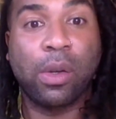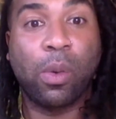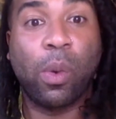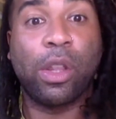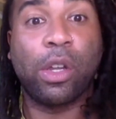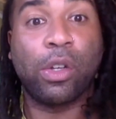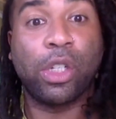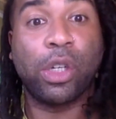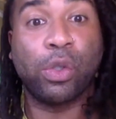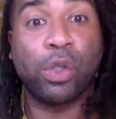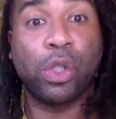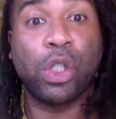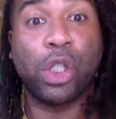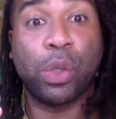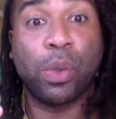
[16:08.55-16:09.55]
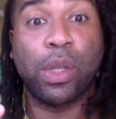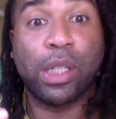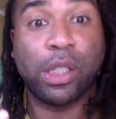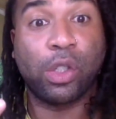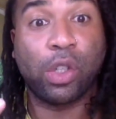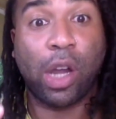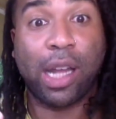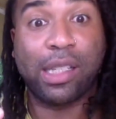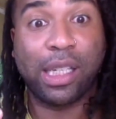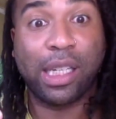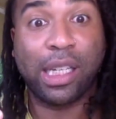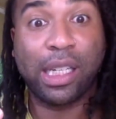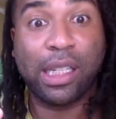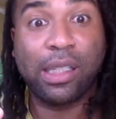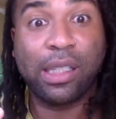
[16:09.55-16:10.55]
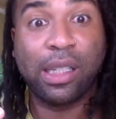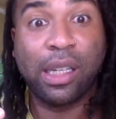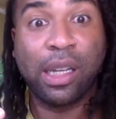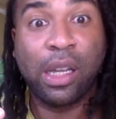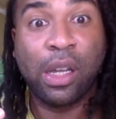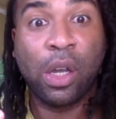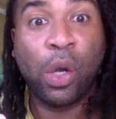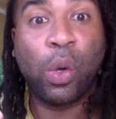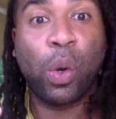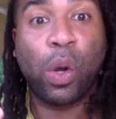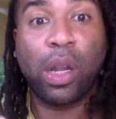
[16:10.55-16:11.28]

when their children do these atrocities, who are